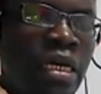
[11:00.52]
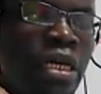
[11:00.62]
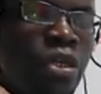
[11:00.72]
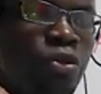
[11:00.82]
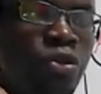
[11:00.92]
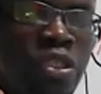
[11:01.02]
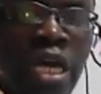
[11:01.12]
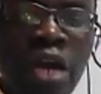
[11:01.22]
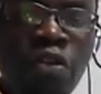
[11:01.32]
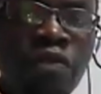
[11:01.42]
you see
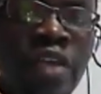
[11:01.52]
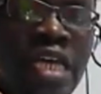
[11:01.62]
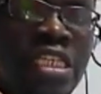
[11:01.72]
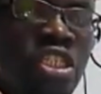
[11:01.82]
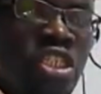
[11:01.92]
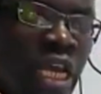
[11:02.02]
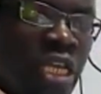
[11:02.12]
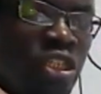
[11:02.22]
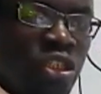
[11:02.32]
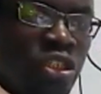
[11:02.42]
an obvious
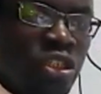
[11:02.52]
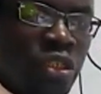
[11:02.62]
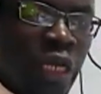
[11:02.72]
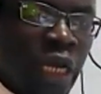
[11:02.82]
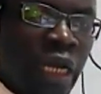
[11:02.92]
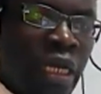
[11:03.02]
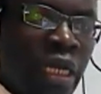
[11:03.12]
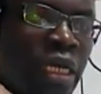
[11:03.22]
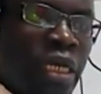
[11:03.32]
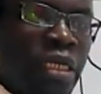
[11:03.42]
change, yeah,
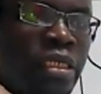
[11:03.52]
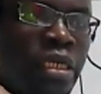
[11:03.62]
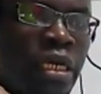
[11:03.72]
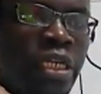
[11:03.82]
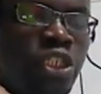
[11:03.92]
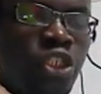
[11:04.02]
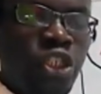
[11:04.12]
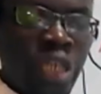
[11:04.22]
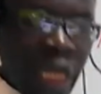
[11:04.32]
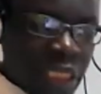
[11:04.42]
it
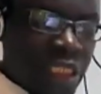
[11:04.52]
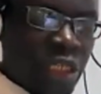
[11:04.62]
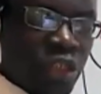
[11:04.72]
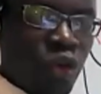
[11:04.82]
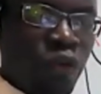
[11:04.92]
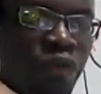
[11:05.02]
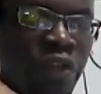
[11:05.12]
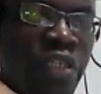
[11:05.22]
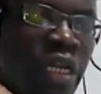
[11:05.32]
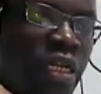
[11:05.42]
changes all of
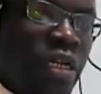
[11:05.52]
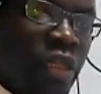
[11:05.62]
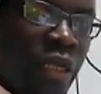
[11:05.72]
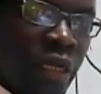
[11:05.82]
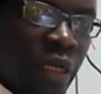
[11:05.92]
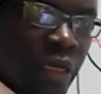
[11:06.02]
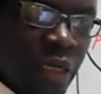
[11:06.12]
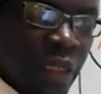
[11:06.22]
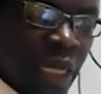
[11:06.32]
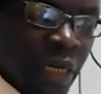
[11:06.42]
a sudden, then
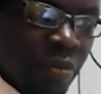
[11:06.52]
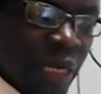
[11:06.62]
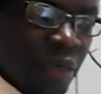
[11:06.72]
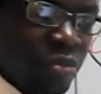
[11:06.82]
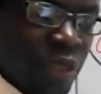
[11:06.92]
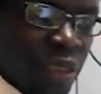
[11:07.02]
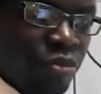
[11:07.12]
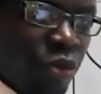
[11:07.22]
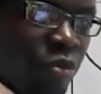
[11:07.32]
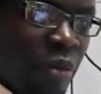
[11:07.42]
that might be
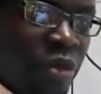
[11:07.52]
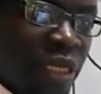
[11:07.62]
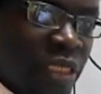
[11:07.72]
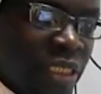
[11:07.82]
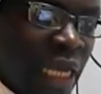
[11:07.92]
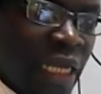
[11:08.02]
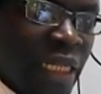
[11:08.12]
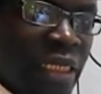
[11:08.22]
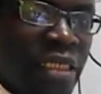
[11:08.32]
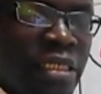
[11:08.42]
probably a sign
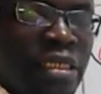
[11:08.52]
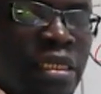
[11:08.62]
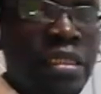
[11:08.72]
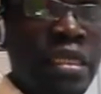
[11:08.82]
that it's a